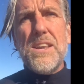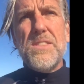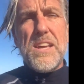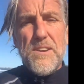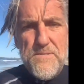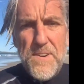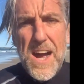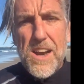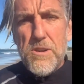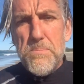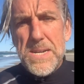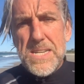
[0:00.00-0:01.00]
the
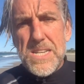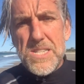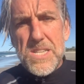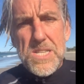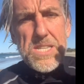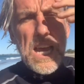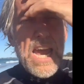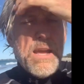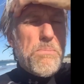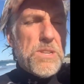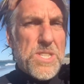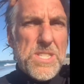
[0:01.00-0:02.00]
environment is the same,
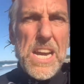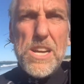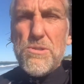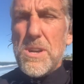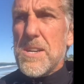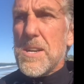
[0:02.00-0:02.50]
it's sacred.